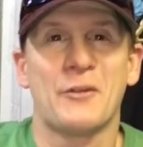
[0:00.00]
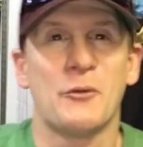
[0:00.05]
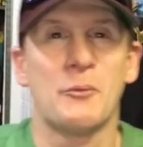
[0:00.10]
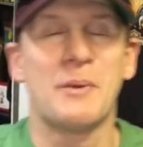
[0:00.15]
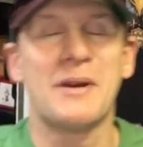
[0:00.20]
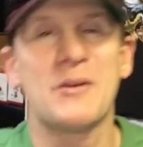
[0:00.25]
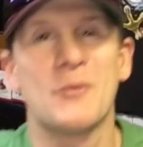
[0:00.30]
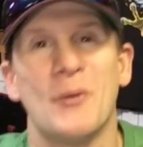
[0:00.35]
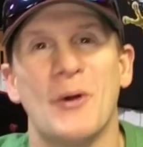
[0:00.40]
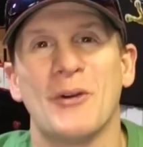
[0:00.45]

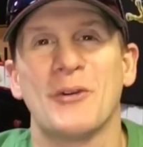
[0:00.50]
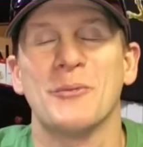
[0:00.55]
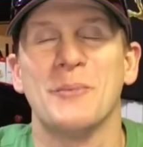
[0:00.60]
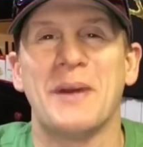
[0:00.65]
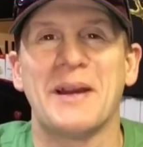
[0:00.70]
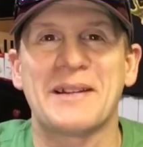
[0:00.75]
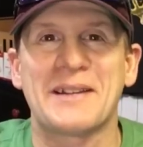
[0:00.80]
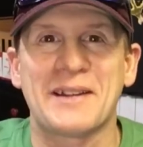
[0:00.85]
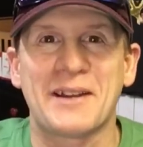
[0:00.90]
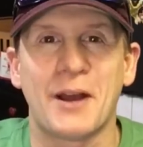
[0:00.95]
everybody. Welcome
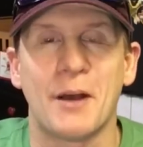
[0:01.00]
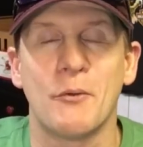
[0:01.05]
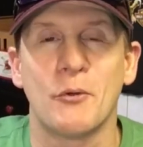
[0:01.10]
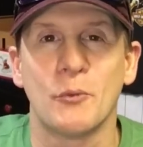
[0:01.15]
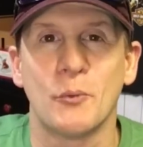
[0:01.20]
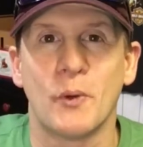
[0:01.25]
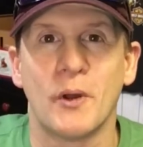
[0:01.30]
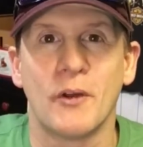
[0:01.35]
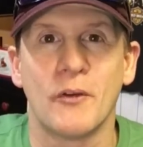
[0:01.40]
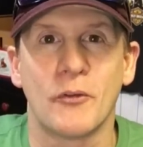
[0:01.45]
back to
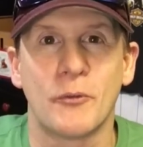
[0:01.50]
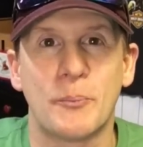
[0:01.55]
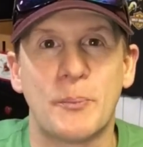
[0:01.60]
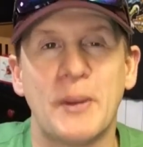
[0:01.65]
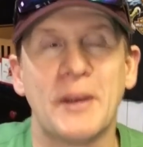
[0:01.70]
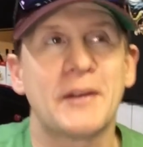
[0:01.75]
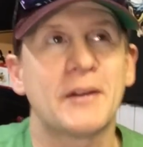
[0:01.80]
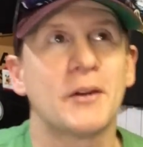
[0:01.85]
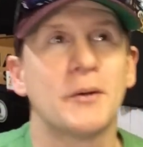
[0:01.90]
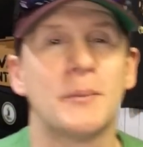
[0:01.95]
Commonwealth
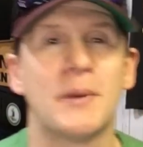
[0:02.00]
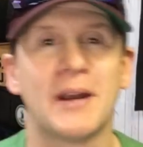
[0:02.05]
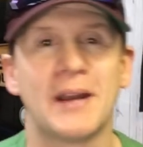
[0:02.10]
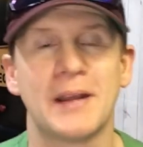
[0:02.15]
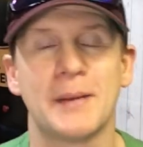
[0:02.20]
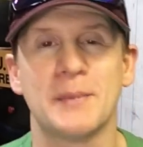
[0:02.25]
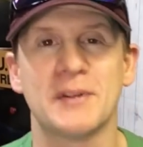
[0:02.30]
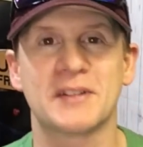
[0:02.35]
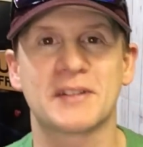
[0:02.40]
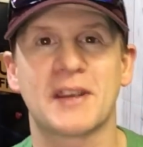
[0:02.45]
Picker. My
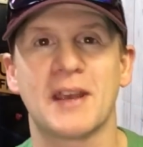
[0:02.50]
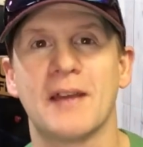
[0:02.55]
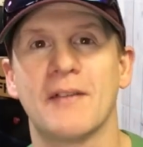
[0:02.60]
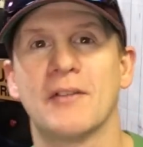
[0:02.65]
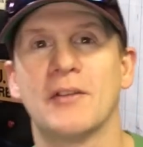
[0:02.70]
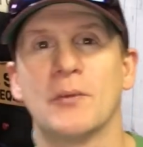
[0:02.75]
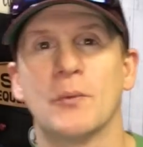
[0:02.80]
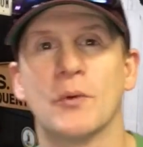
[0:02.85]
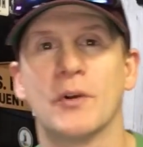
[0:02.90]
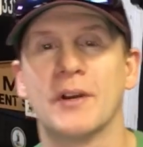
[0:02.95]
name is
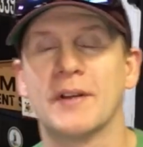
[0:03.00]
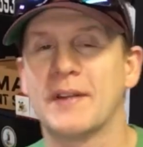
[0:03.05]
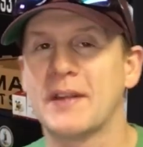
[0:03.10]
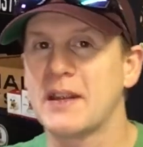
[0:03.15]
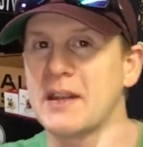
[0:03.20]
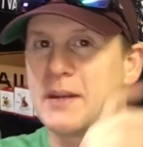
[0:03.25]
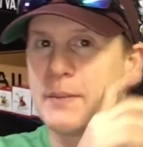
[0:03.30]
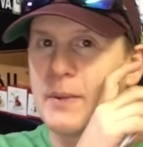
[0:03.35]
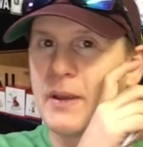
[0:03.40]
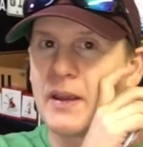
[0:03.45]
Kevin, and we're in
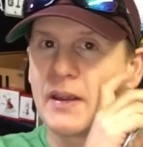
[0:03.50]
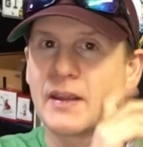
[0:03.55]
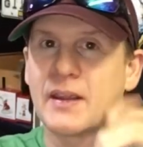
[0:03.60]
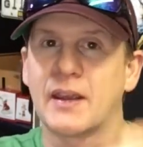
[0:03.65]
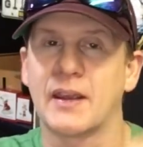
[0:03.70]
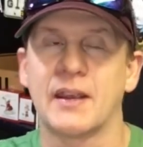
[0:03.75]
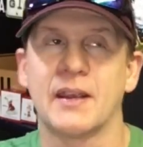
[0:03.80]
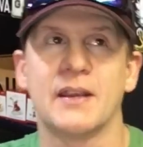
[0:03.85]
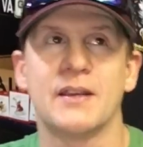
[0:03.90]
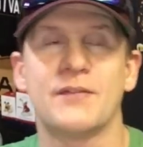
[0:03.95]
the eBay
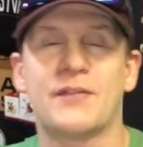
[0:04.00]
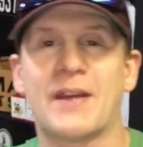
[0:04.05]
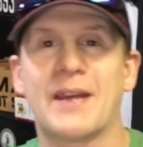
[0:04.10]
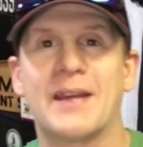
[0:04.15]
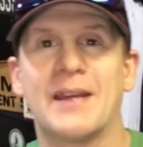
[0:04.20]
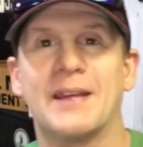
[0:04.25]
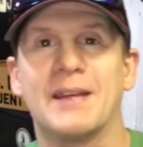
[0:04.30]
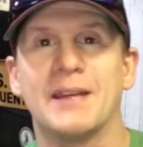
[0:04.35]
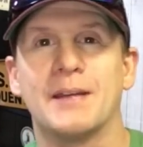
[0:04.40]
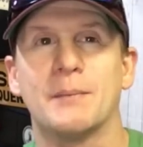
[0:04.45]
cave,
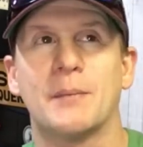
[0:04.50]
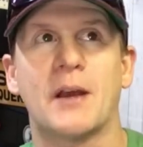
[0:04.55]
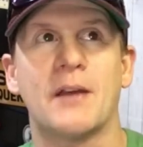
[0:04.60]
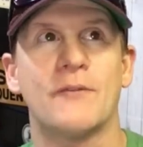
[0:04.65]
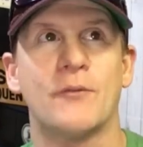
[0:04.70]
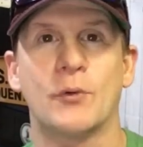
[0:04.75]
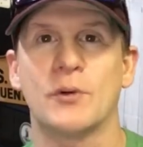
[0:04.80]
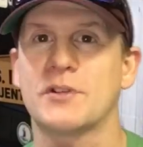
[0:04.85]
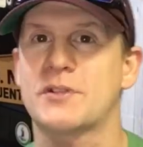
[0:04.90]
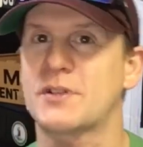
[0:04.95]
and my
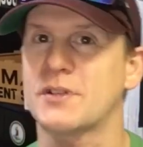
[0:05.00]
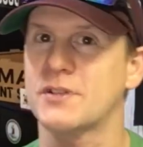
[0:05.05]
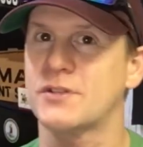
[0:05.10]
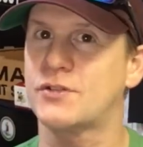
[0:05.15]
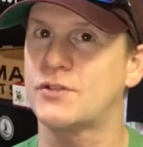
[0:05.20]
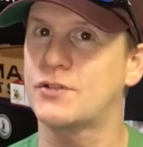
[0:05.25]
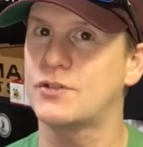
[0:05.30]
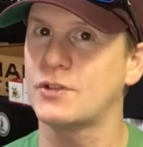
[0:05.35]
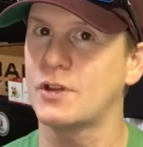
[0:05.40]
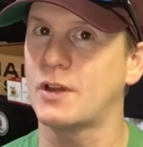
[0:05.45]
voice is
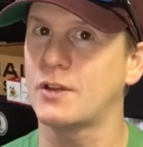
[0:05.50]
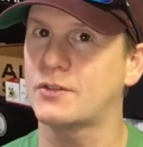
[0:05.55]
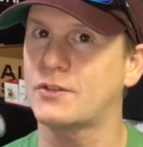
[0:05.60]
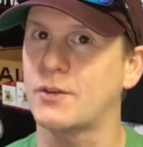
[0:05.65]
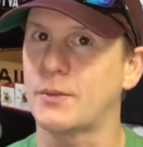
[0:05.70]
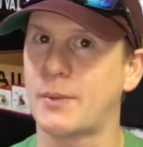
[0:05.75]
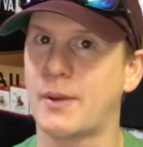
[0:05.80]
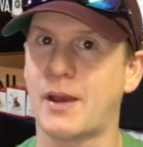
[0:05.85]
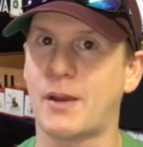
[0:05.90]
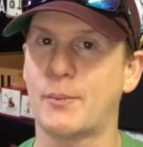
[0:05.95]

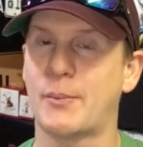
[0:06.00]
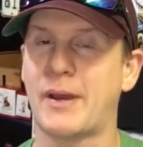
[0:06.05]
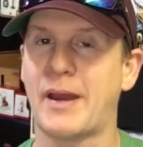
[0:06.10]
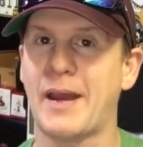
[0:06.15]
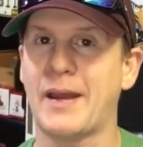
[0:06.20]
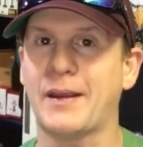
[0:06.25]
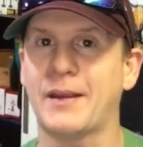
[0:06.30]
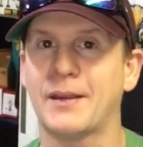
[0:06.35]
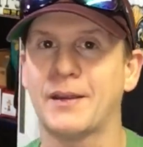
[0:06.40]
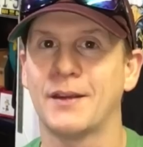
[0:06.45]
just about
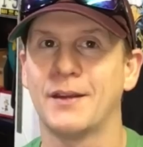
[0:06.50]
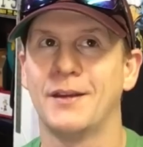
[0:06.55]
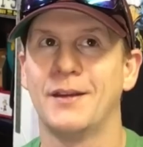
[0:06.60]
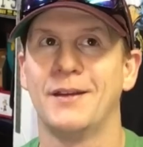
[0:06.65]
back.